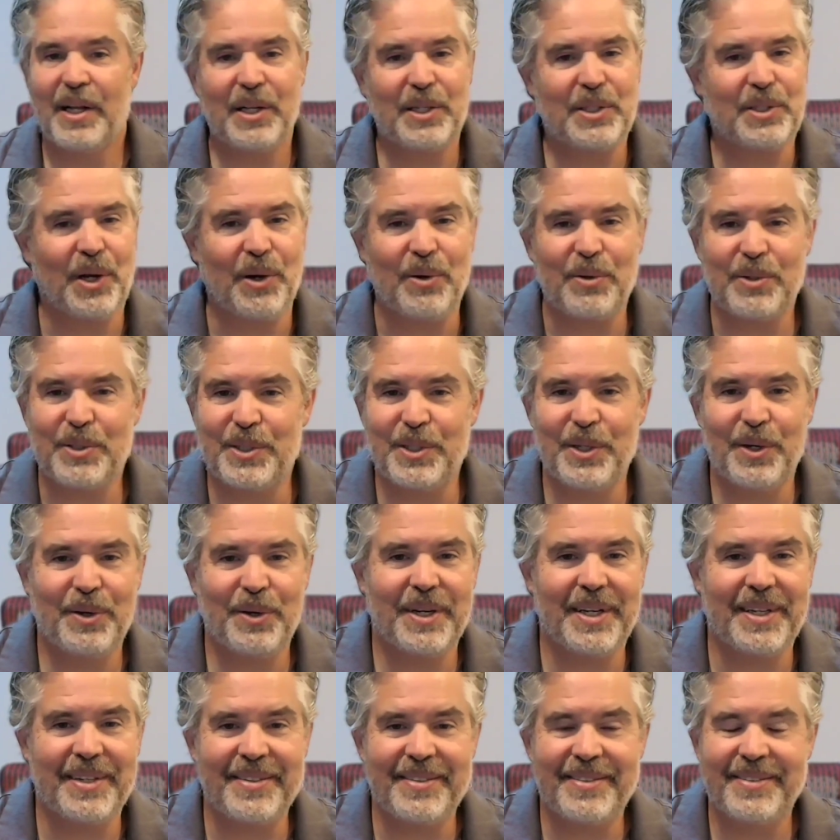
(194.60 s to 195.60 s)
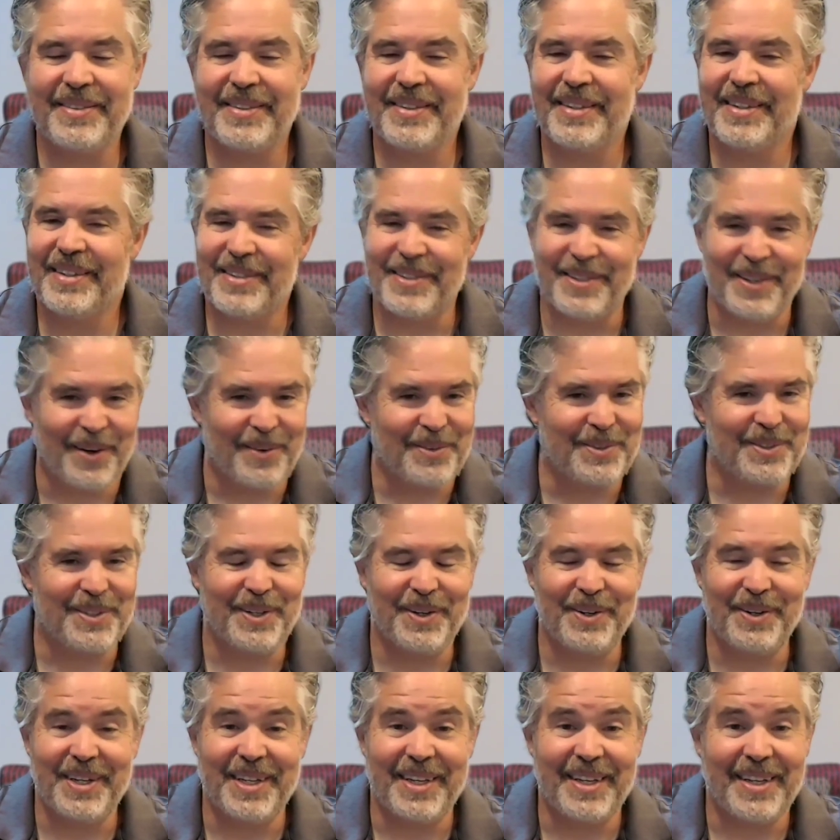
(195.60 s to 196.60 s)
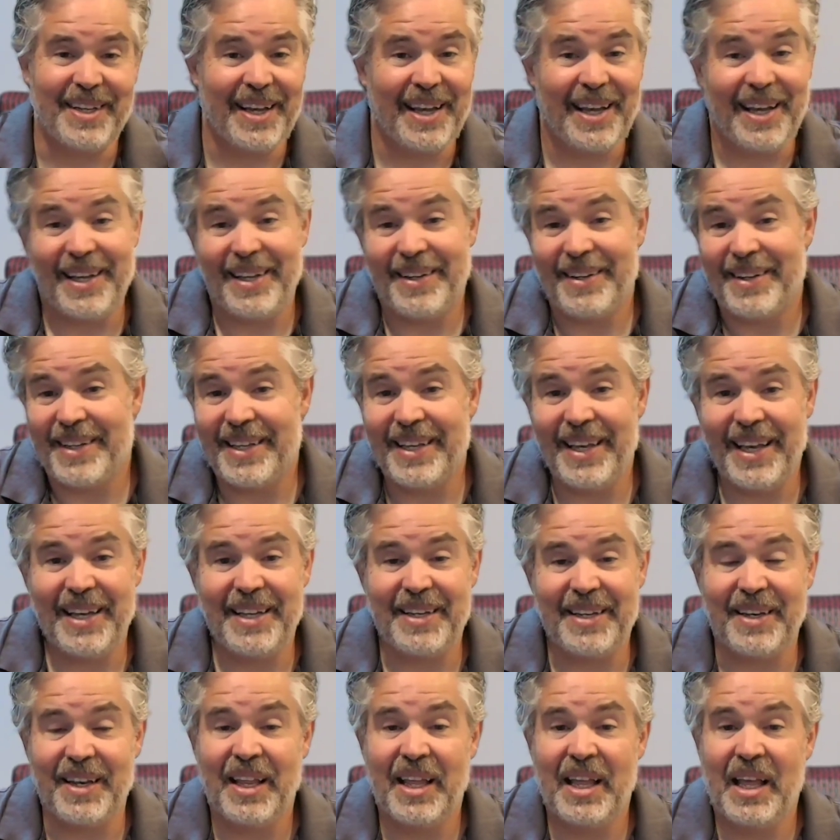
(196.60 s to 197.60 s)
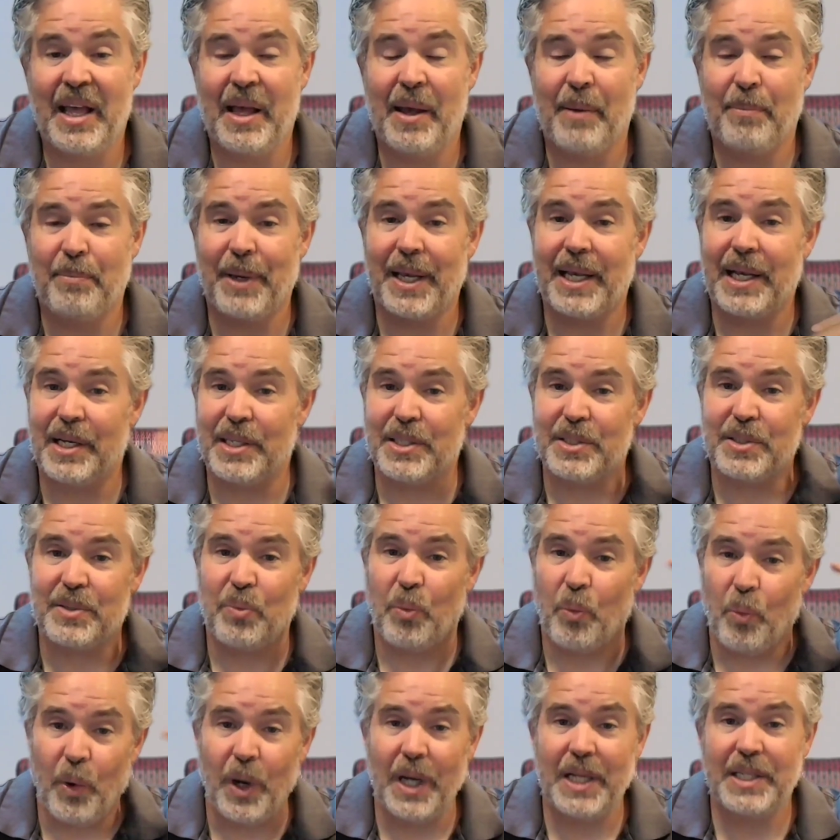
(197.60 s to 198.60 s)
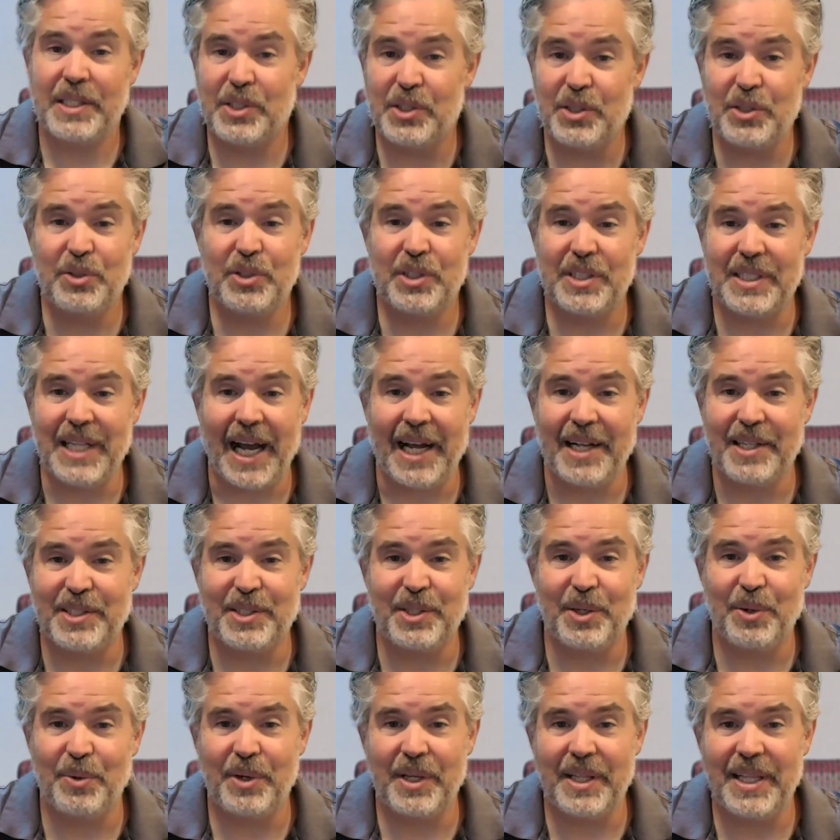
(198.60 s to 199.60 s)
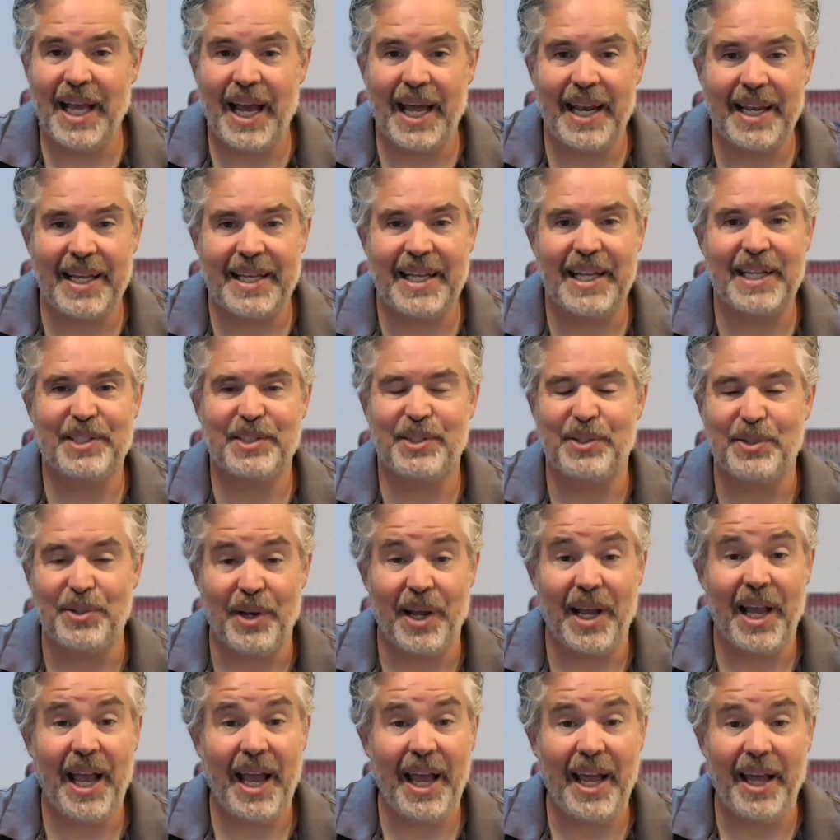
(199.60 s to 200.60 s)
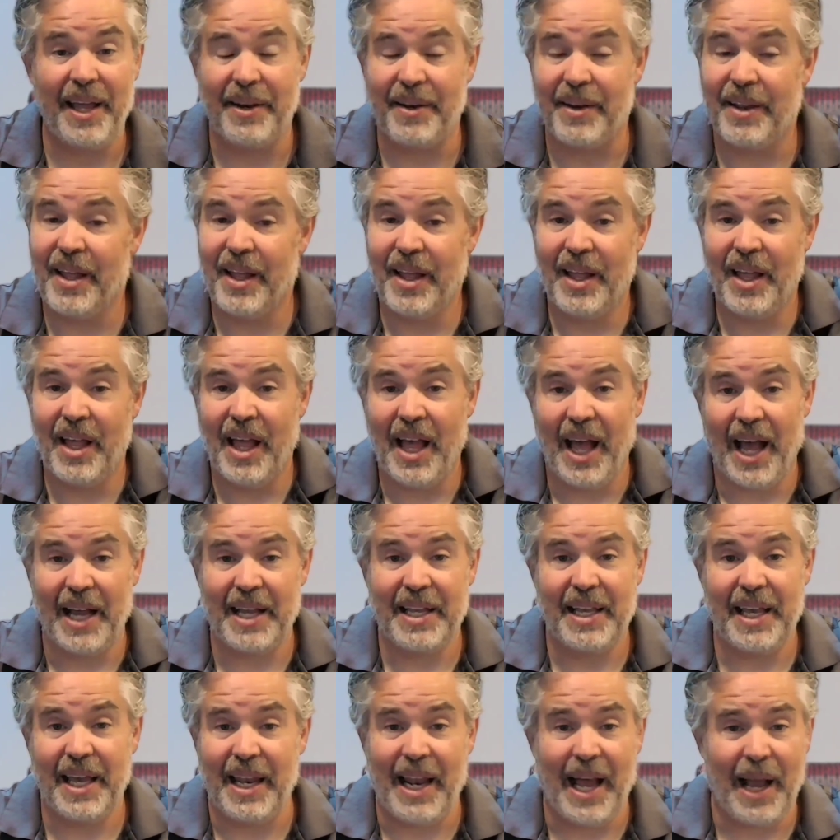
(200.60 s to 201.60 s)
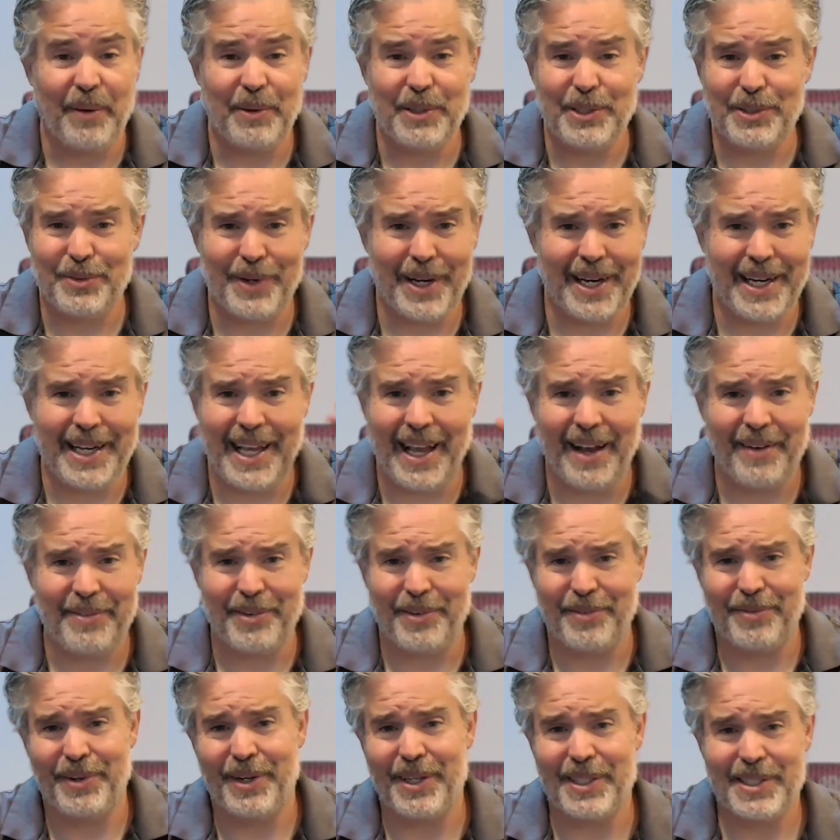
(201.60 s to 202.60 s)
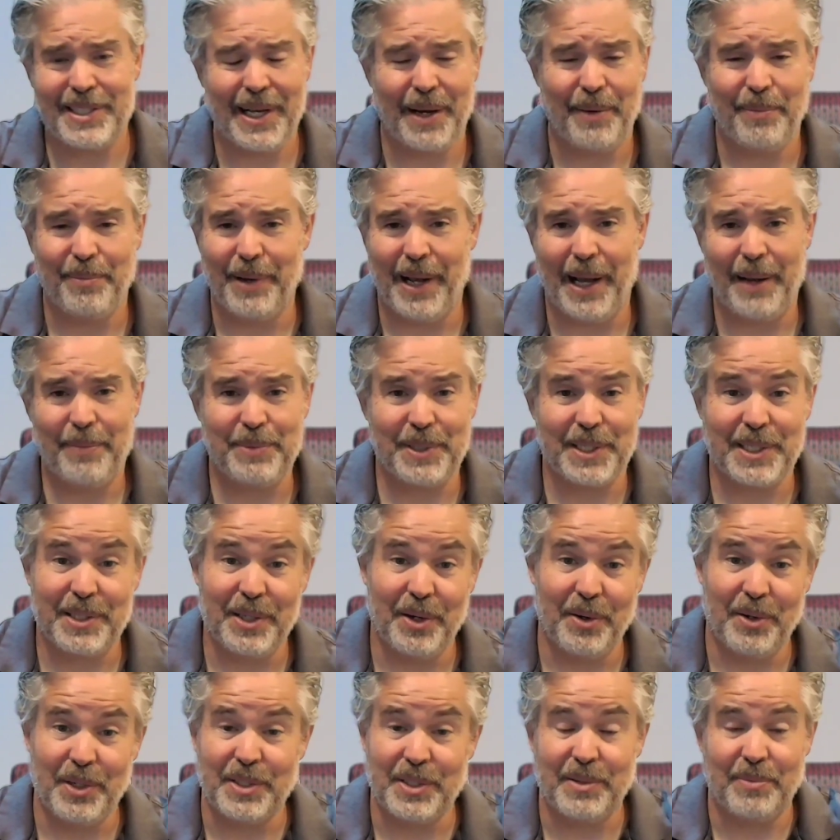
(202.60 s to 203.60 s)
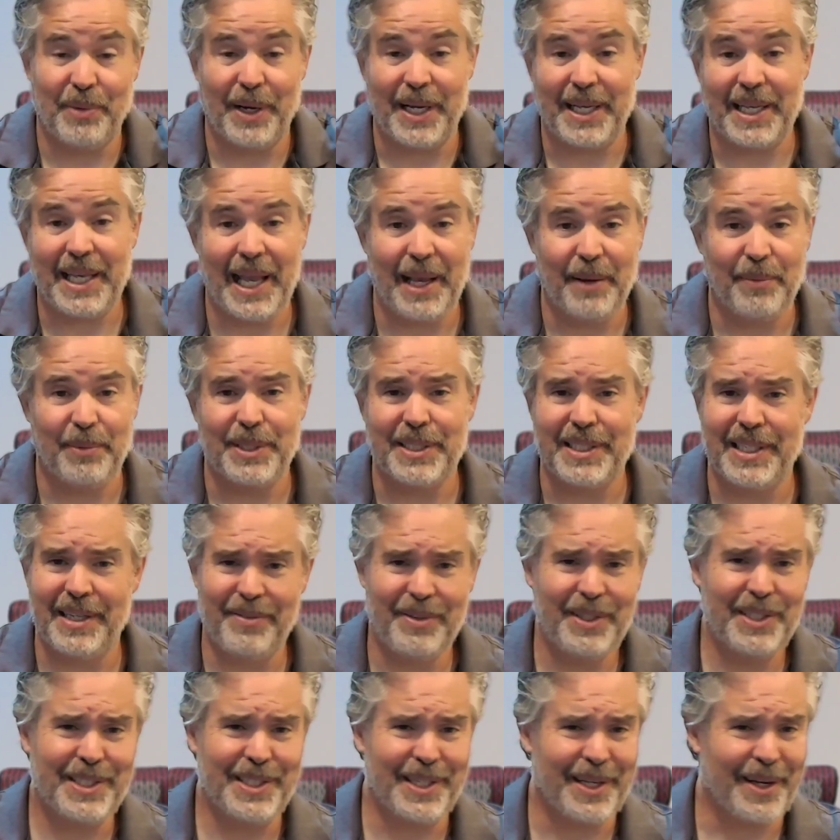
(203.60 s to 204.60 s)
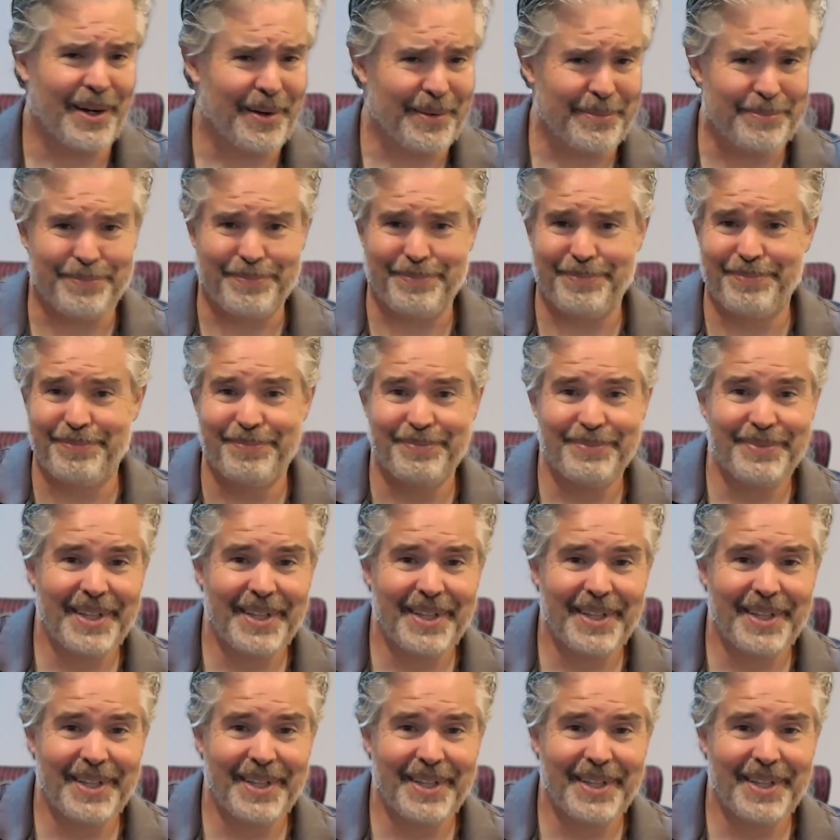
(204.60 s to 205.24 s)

Don't do it. Don't do it. And again, because once you start doing that, it gets in your head. Again, I was ready after the first couple episodes of my cable TV show. Go,